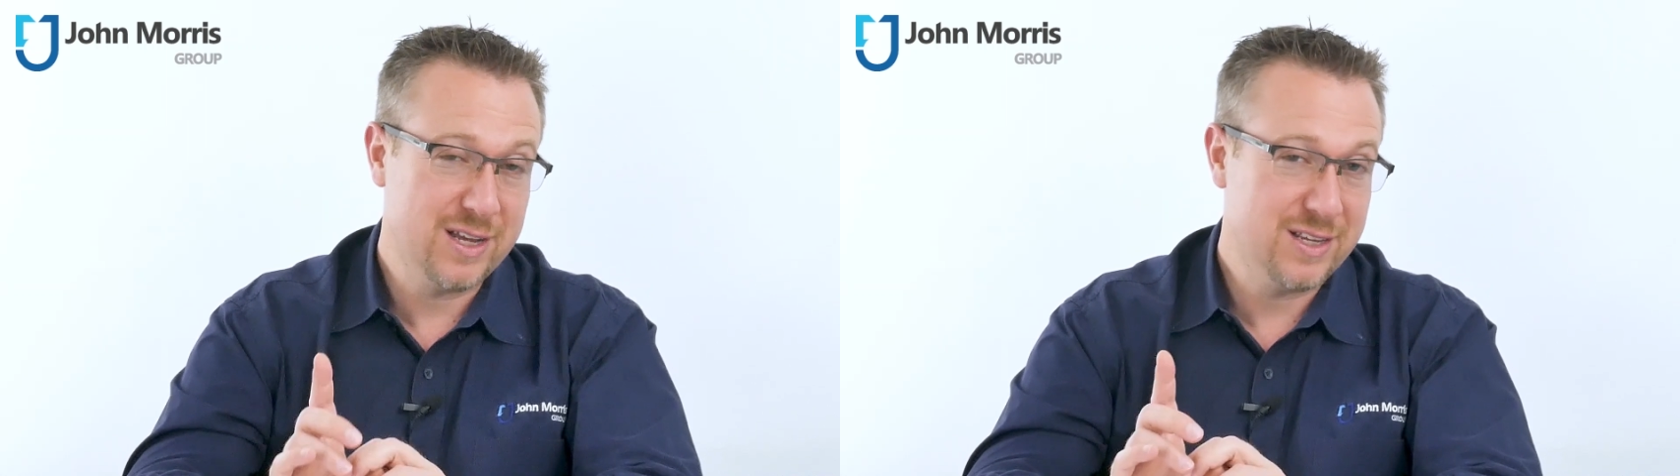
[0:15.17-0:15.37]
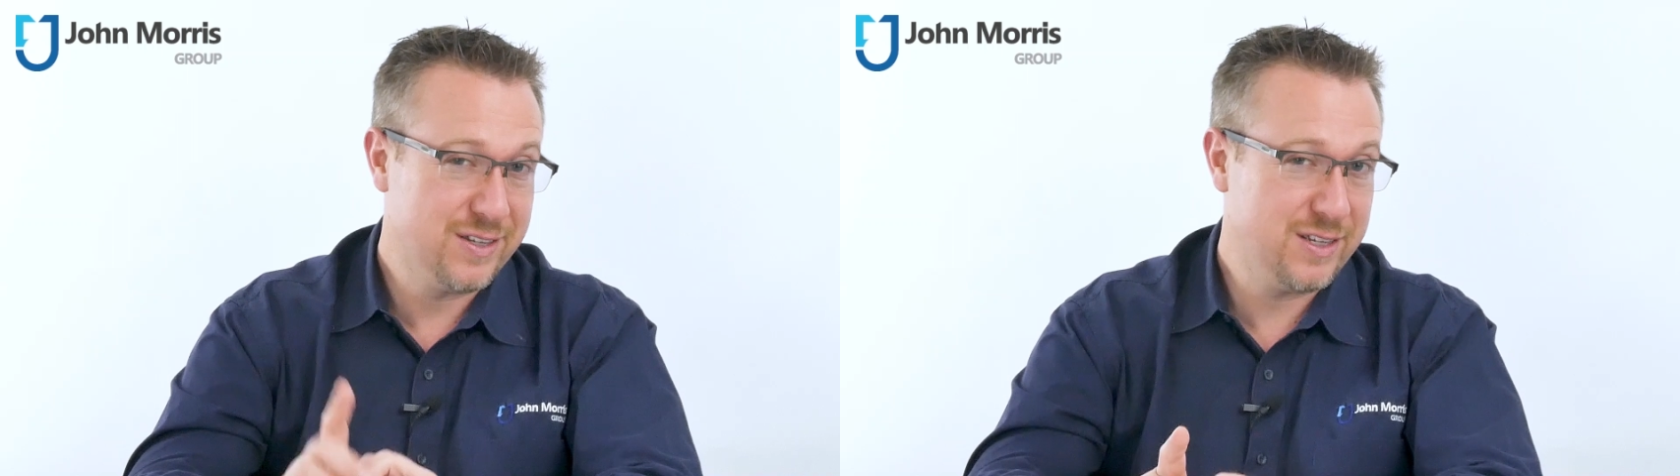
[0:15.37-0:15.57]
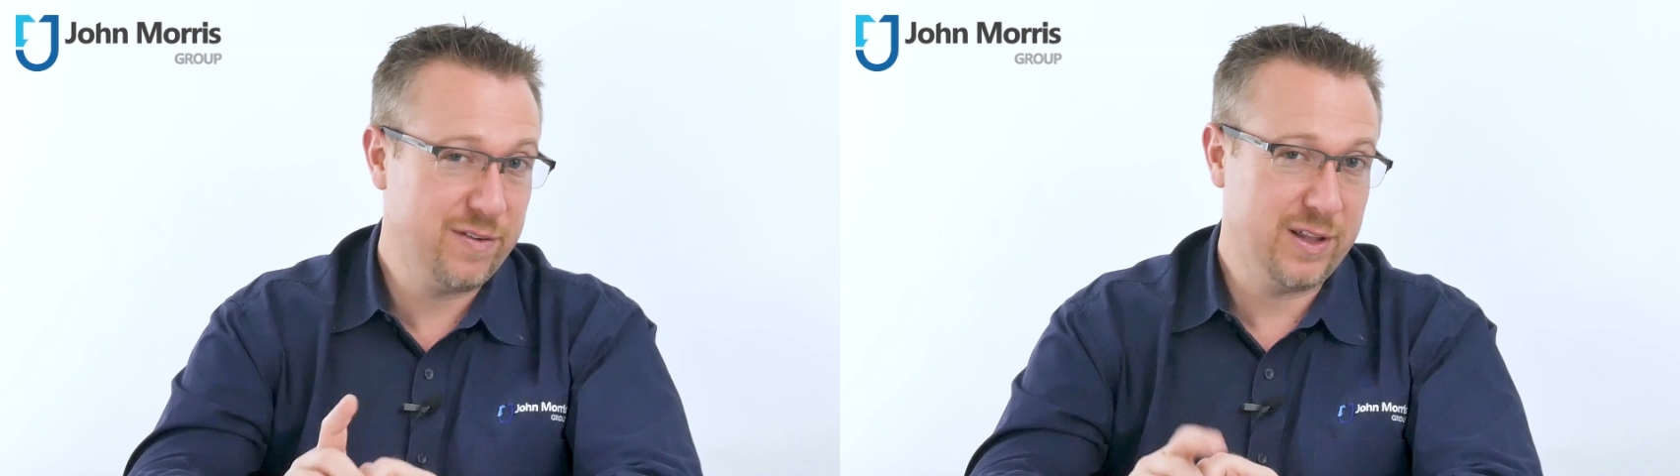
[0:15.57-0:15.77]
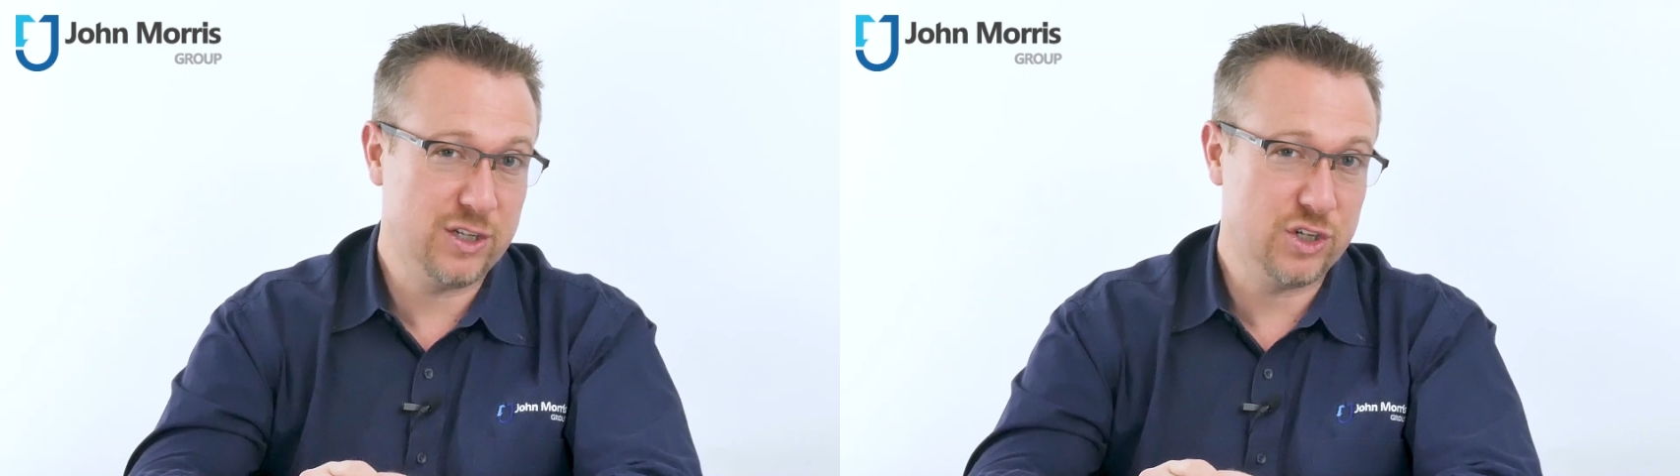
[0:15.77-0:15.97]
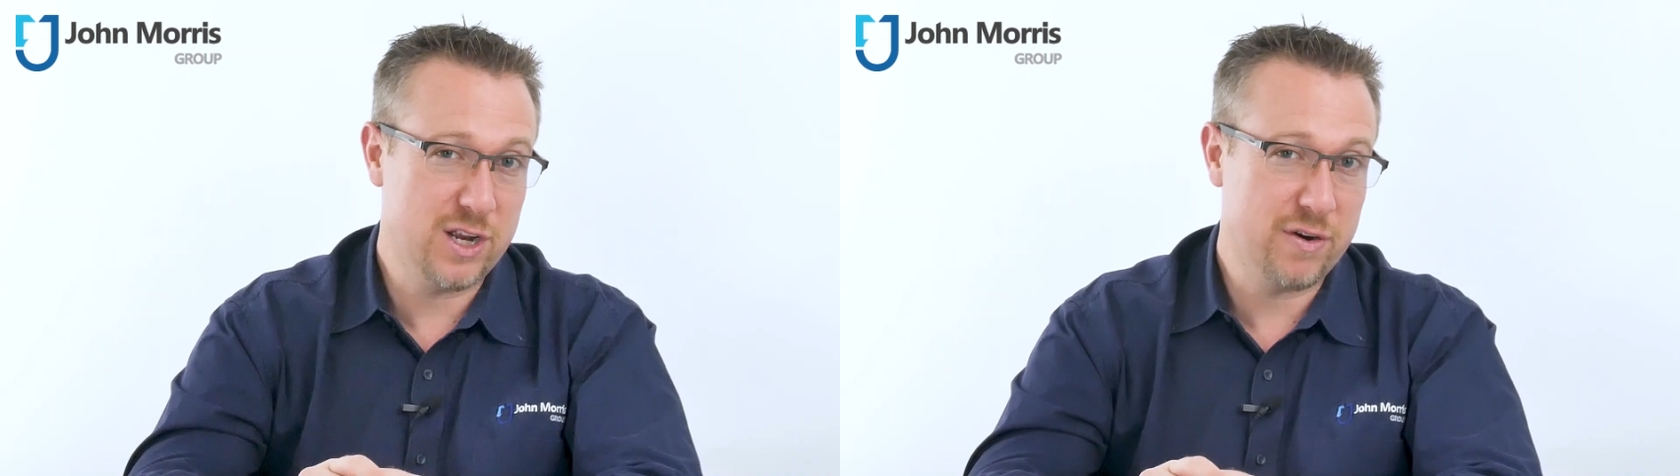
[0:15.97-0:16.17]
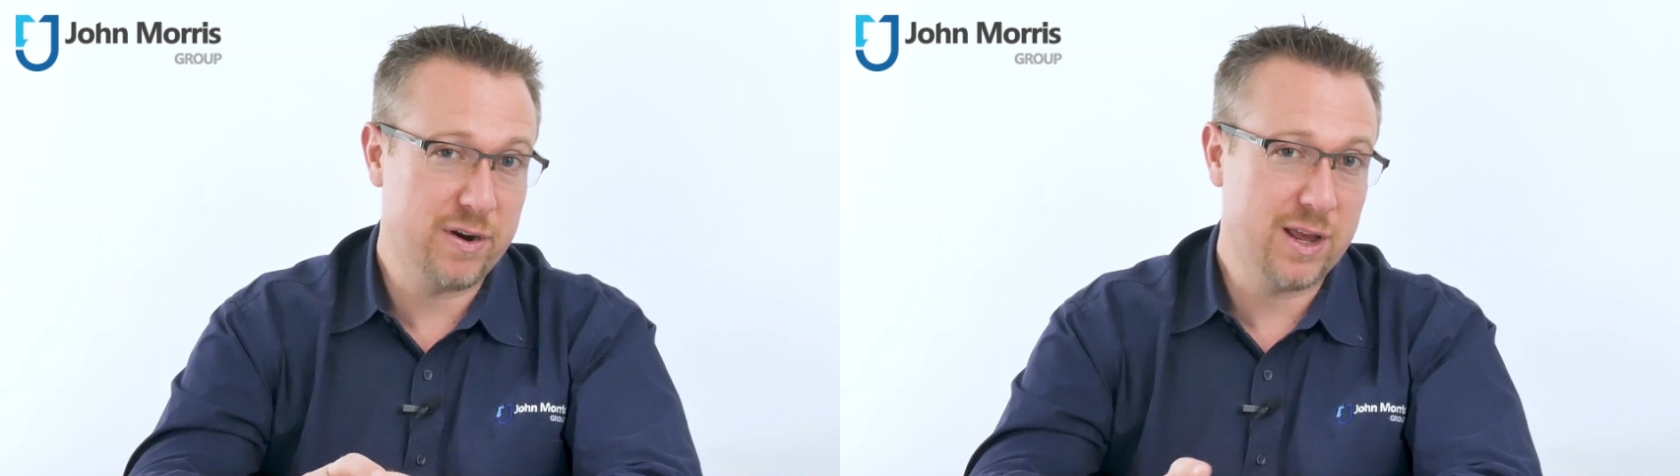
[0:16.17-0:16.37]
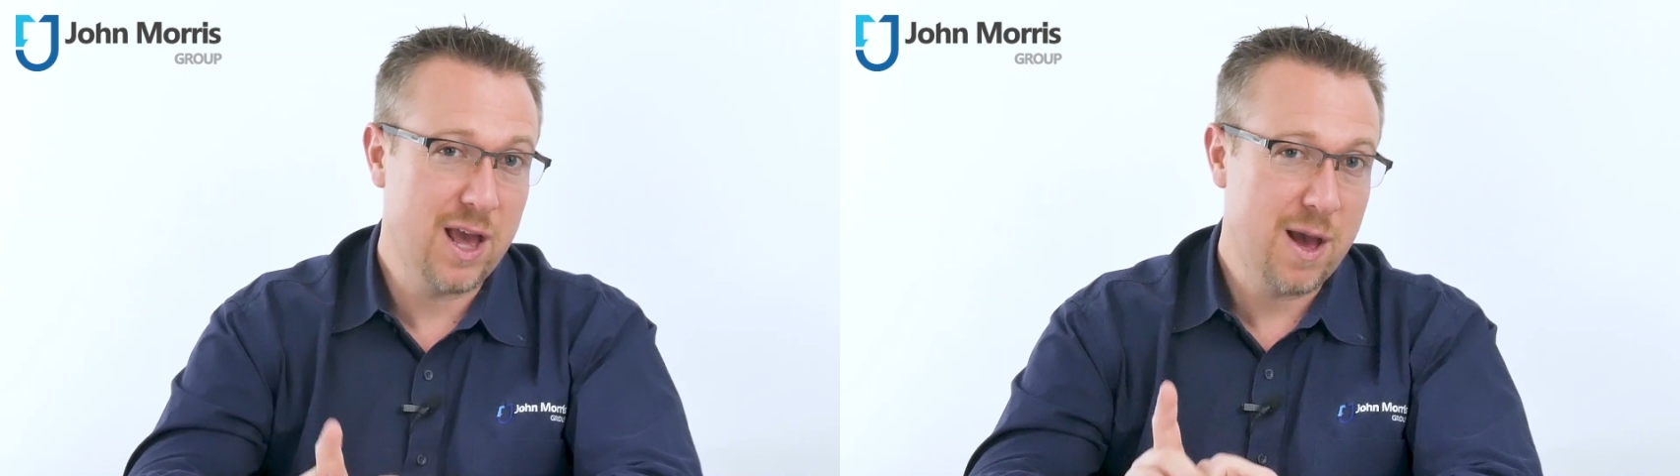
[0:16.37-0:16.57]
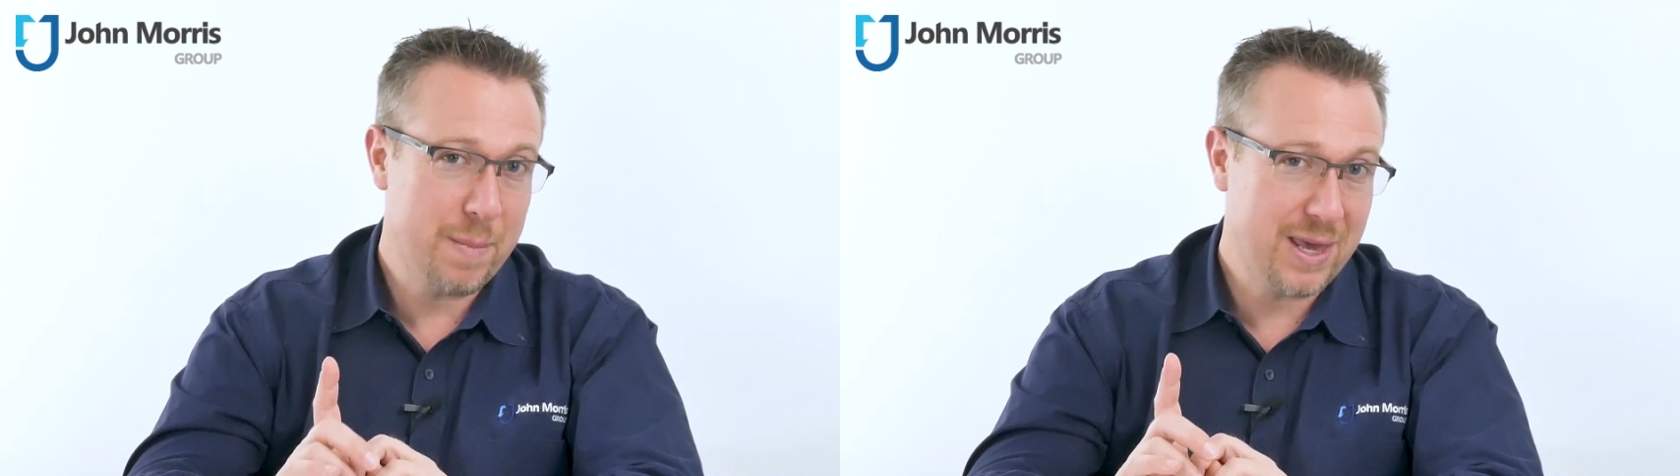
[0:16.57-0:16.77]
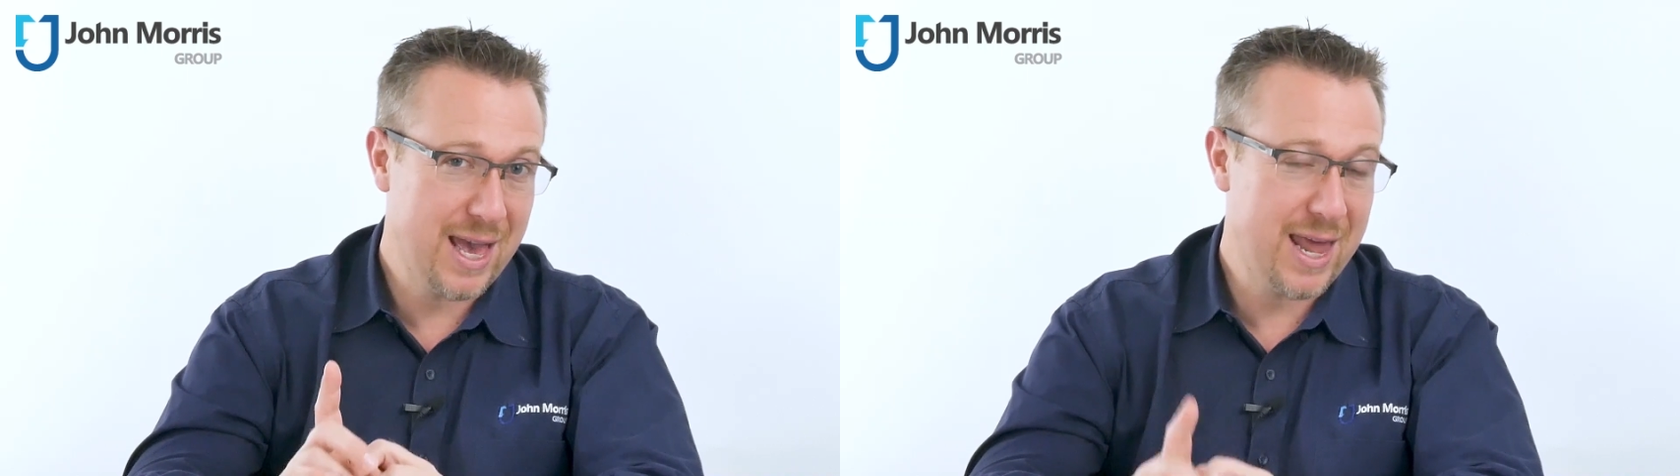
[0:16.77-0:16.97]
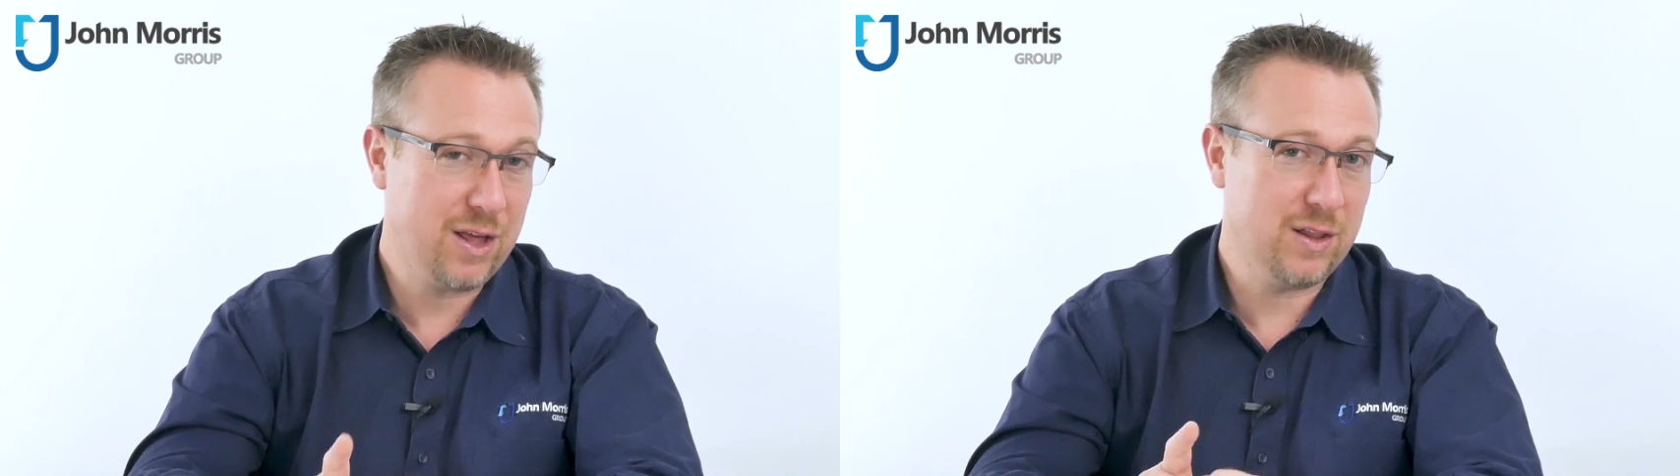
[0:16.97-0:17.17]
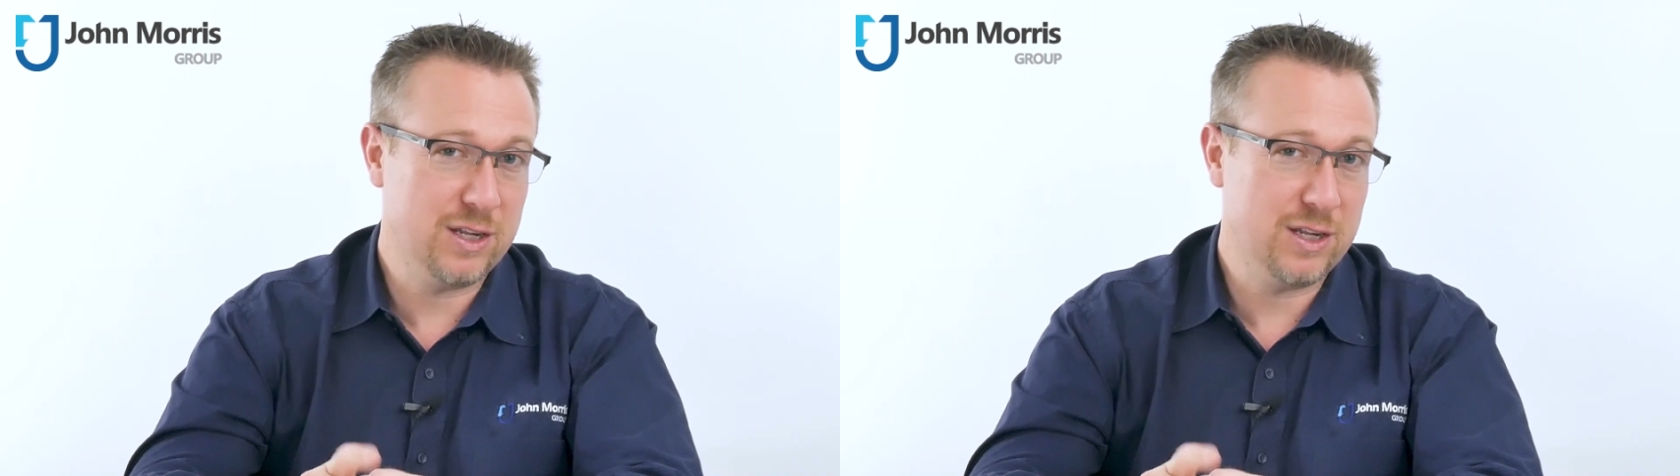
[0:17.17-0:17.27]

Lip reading: civil engineering, mechanical